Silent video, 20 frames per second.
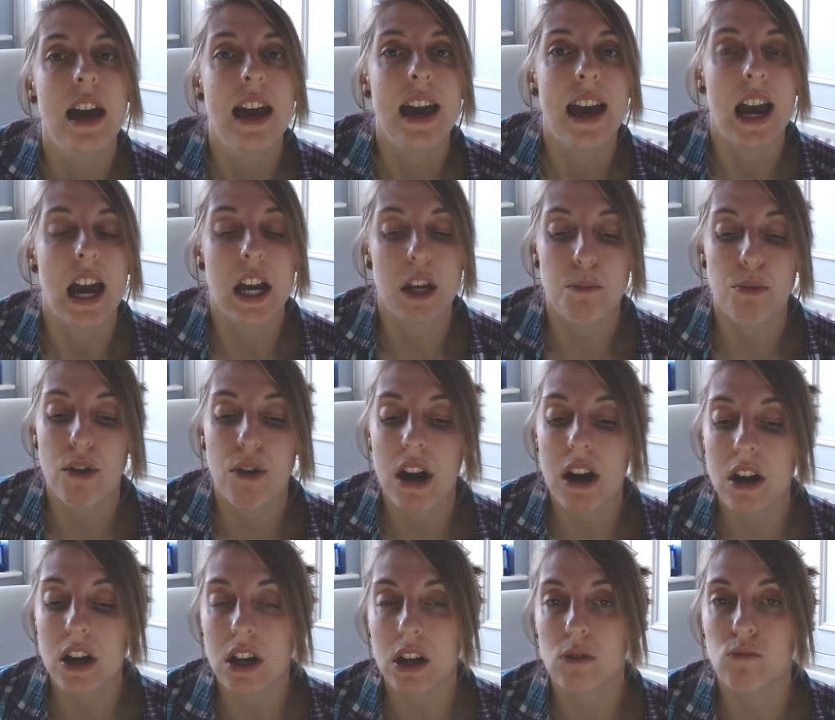It's
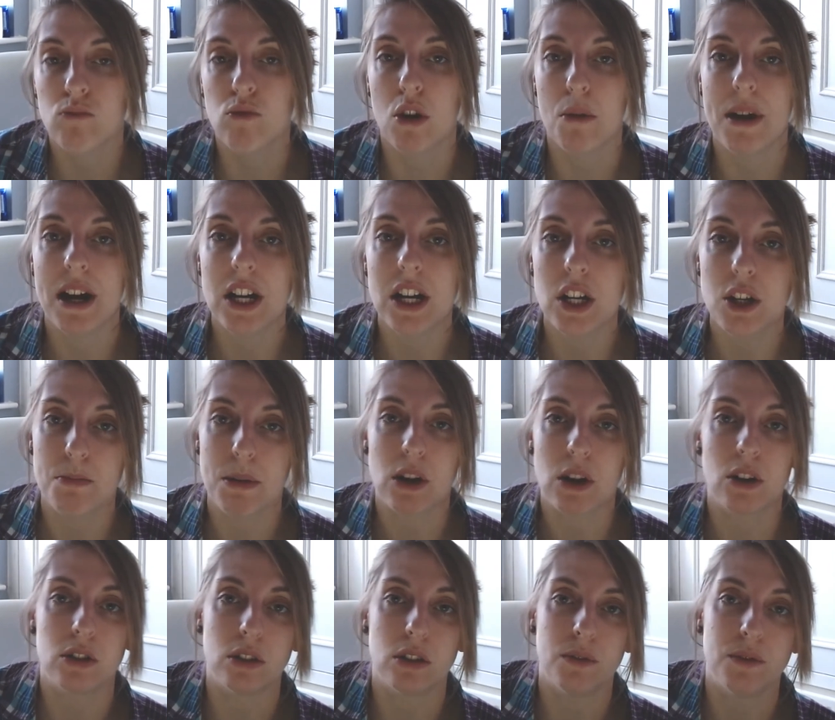pretty rubbish
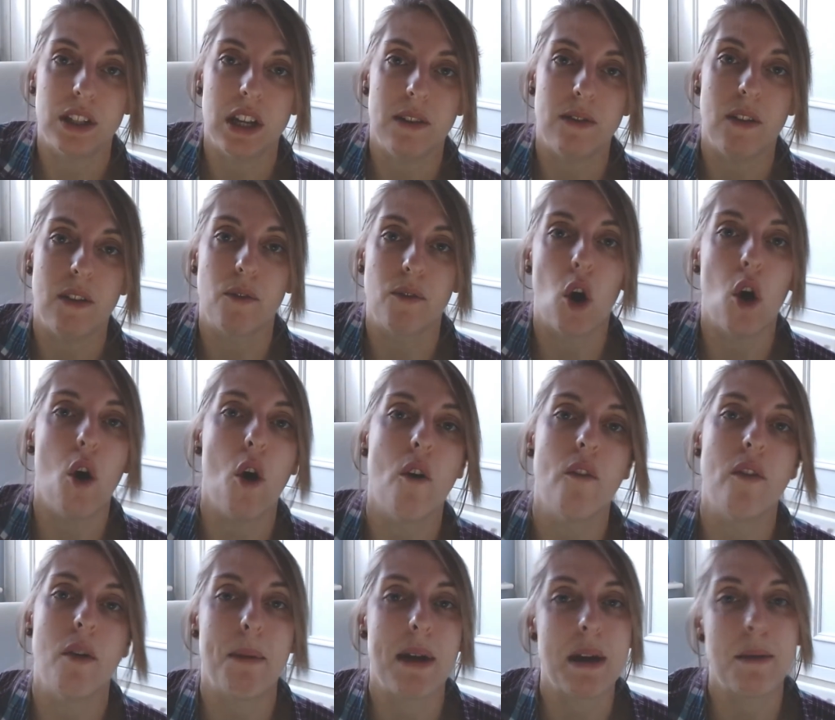because obviously if you've got
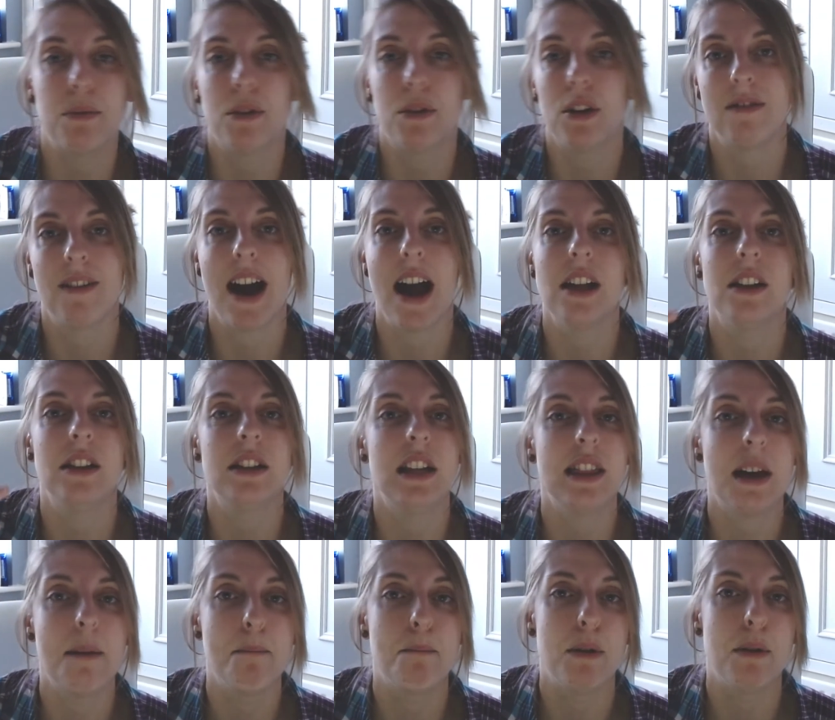other people on your island,
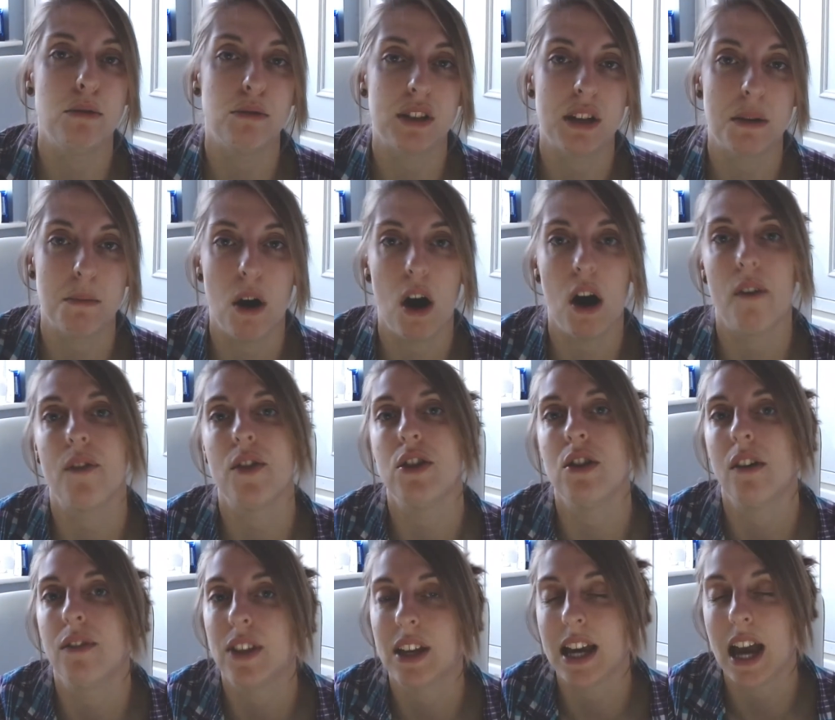it then boots them off and
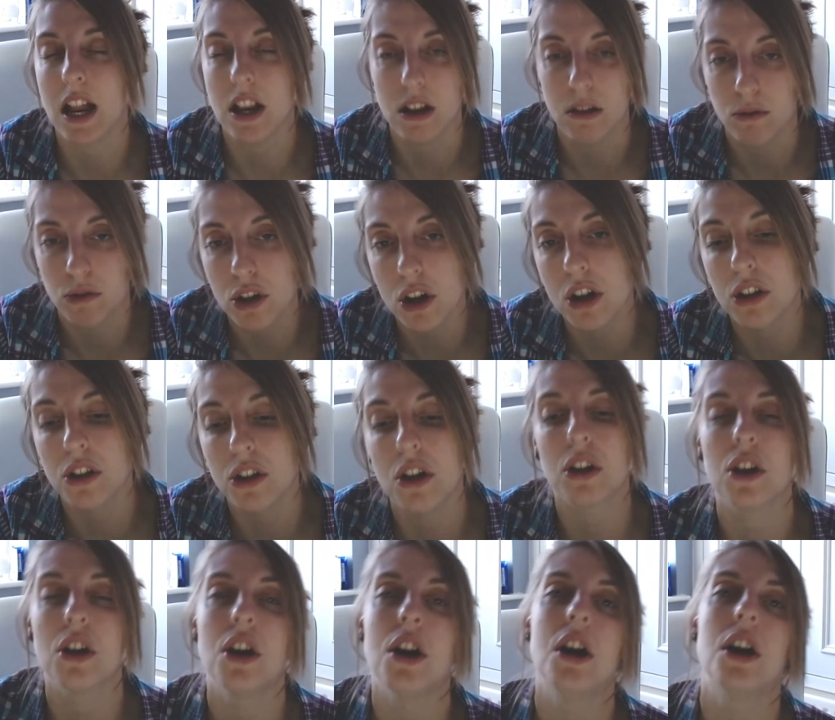you have to get a new
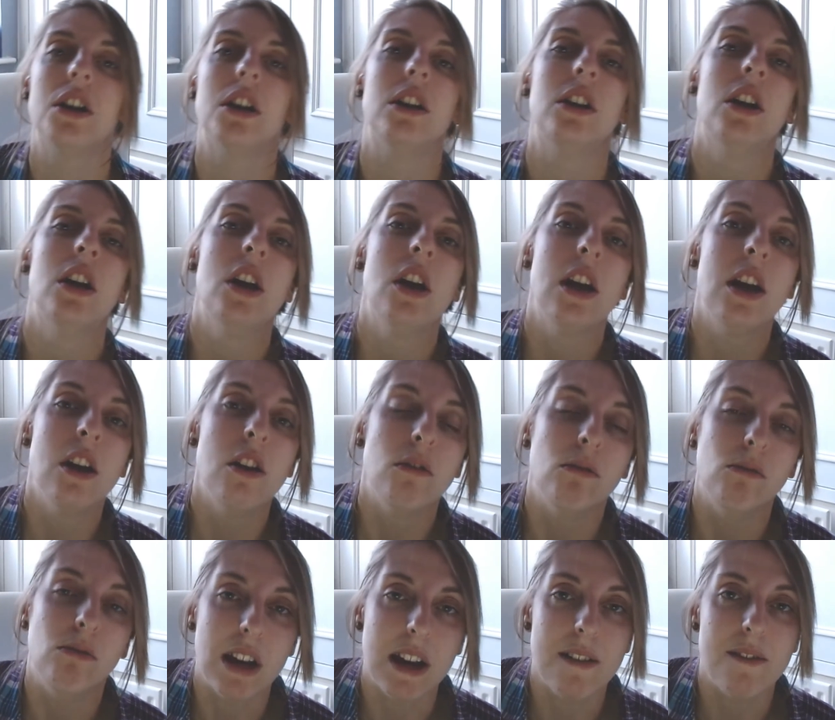dodo code and
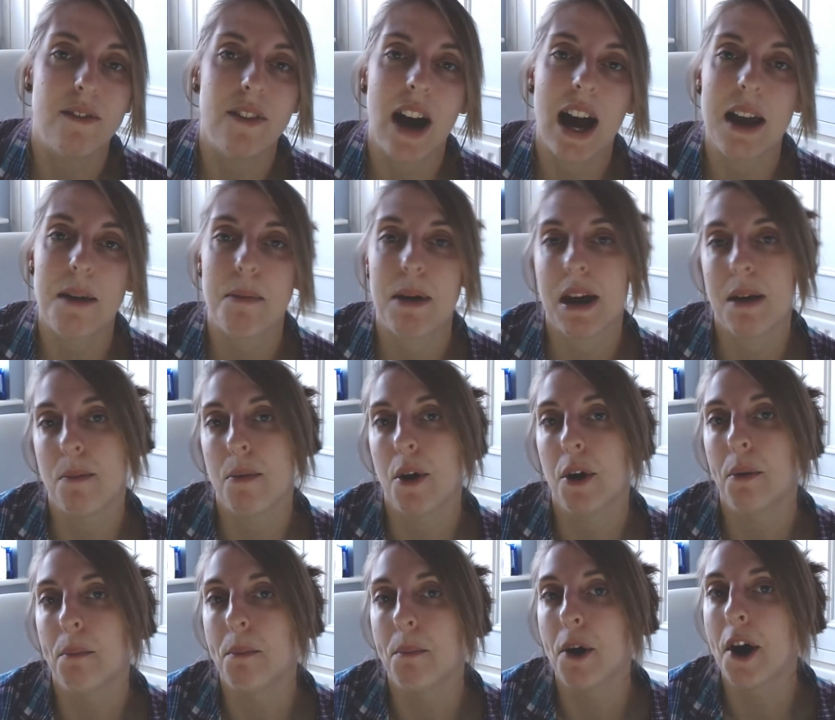re-invite
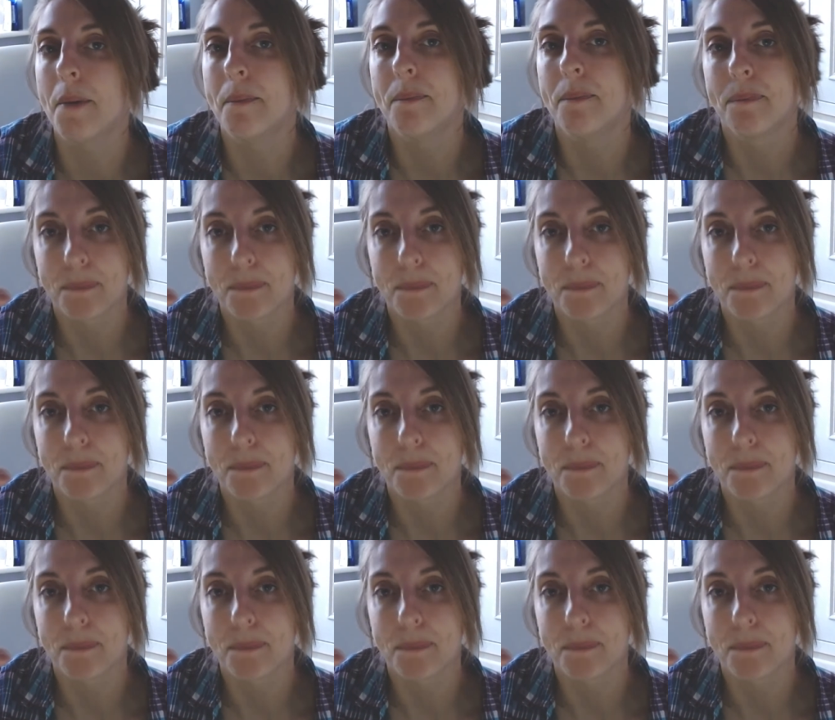people. But